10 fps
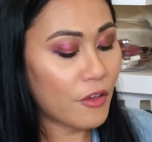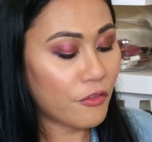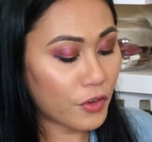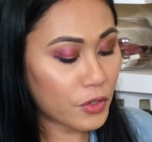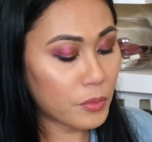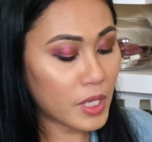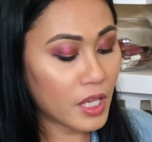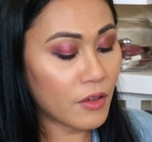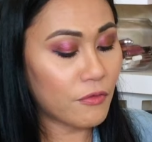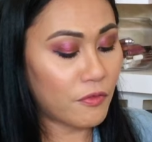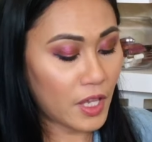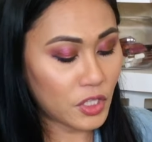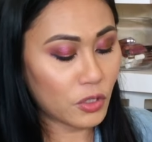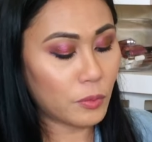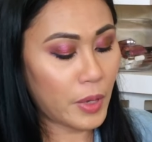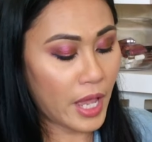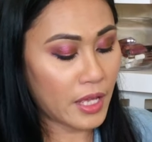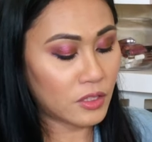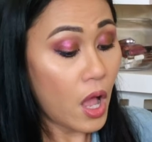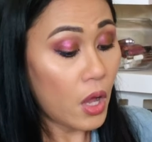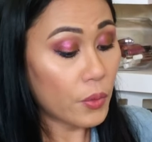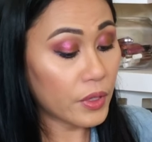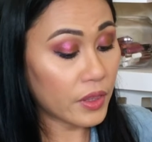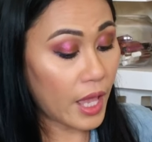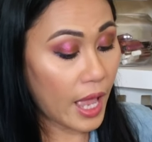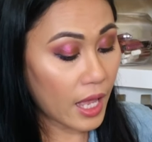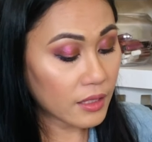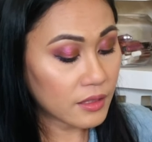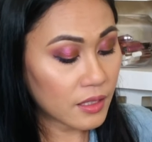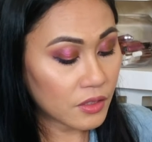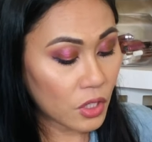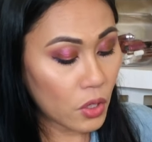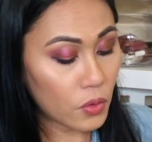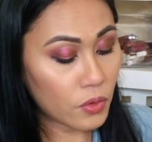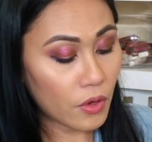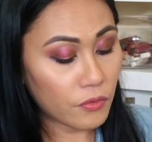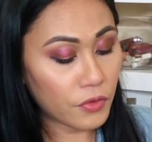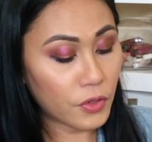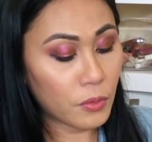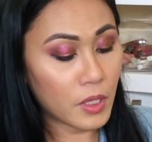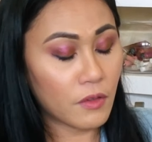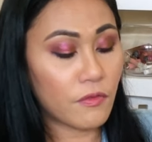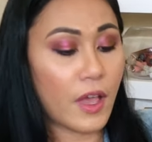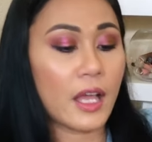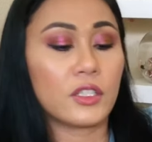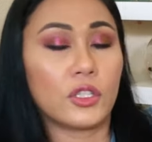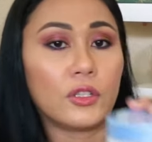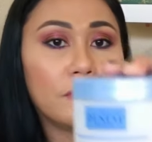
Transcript: Firming Facial Pads with Actazone Firming Factor.